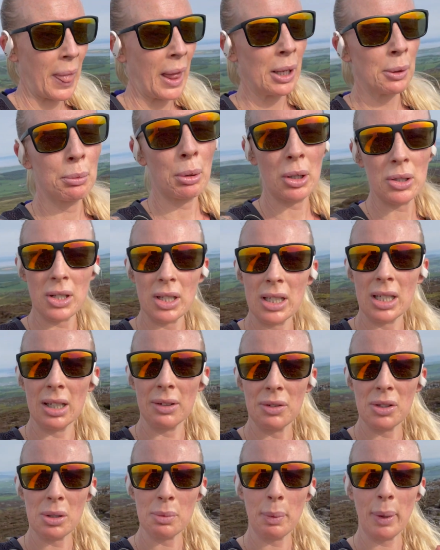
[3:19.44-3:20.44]
positive
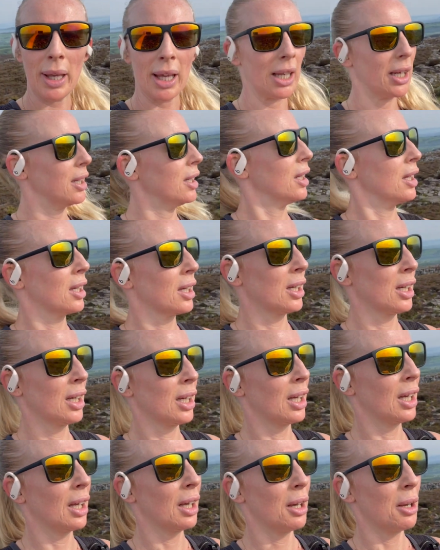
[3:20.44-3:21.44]
spin,
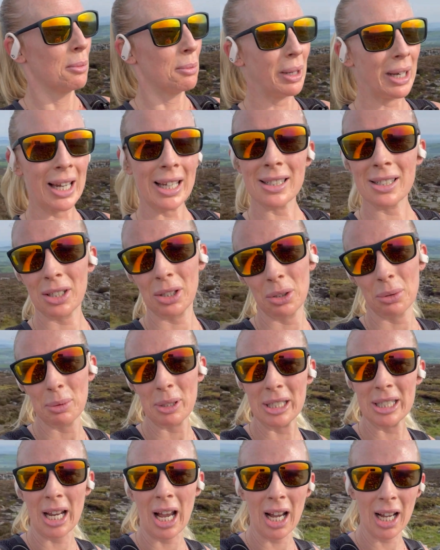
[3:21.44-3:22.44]
my legs are going to be
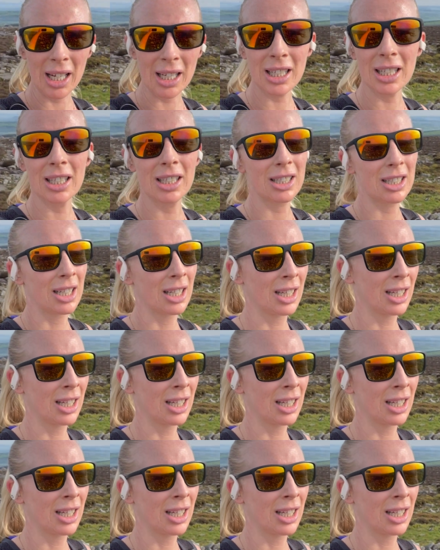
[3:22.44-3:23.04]
tired